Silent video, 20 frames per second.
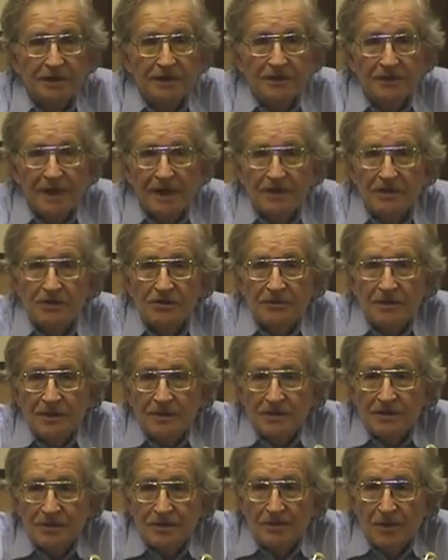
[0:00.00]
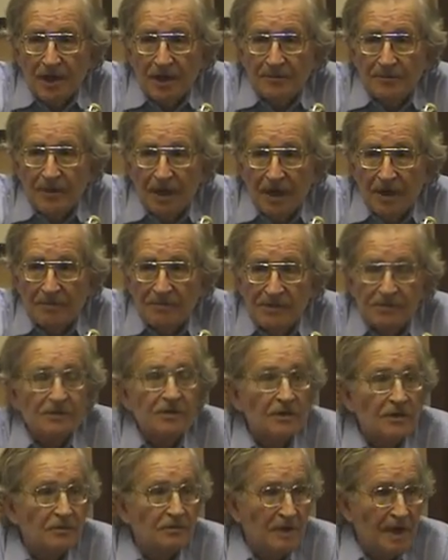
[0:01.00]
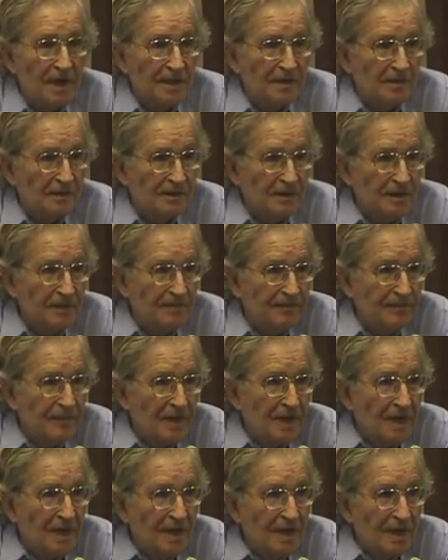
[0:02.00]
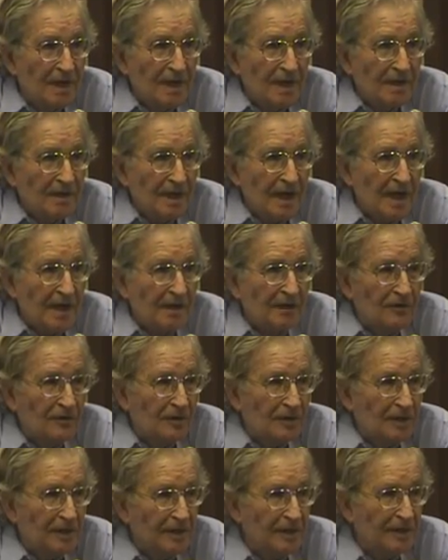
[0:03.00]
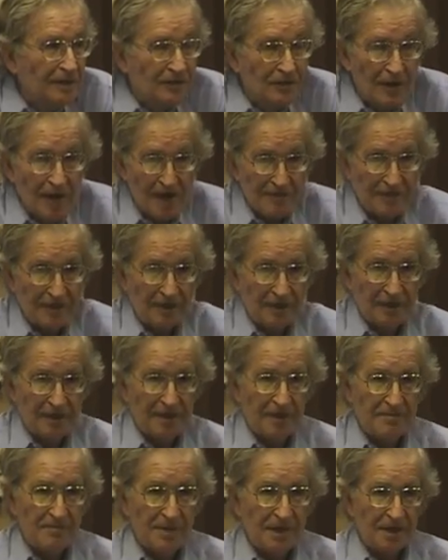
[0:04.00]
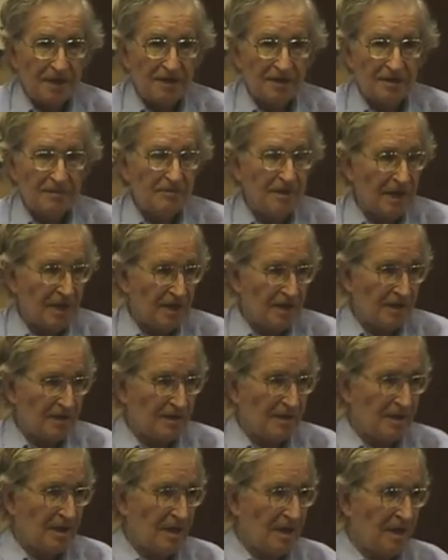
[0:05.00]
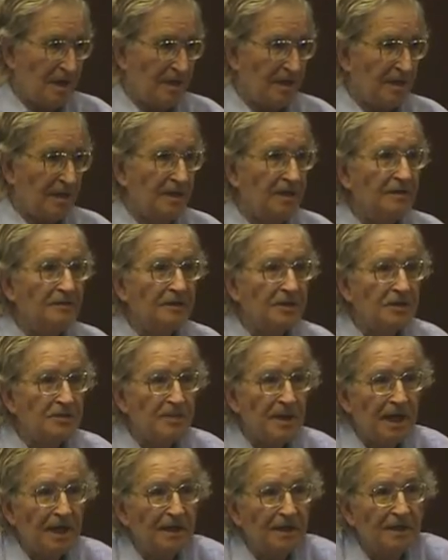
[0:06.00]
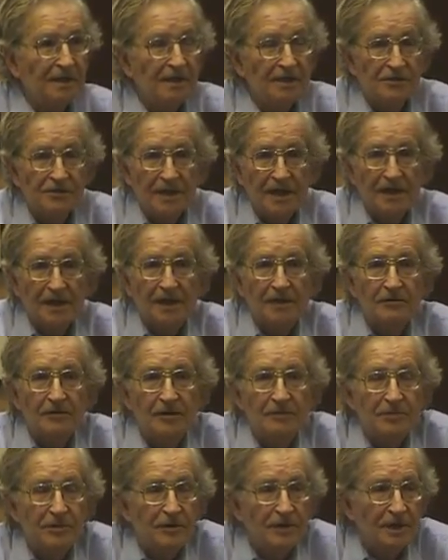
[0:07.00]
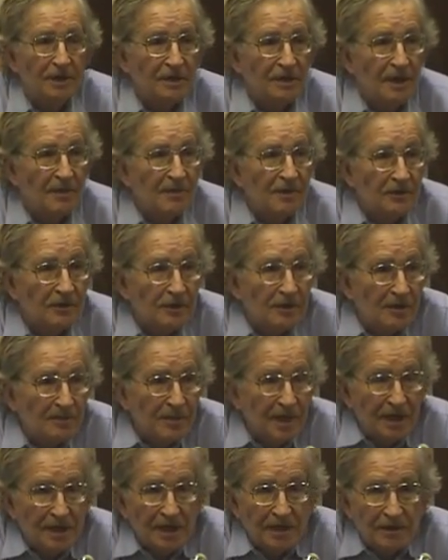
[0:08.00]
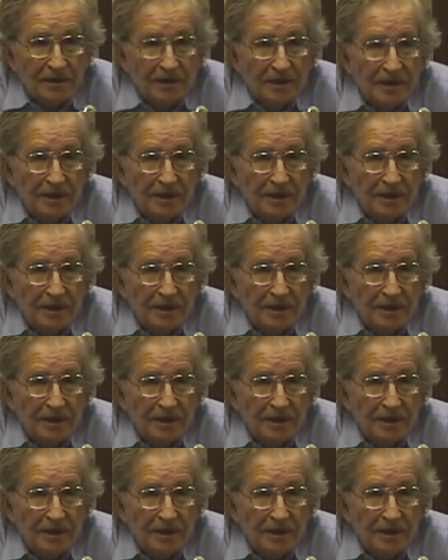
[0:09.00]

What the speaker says: It was all rather accurately and graphically depicted by a highly respected Israeli reporter, Amnon Kapeliuk, in the Hebrew press in Israel,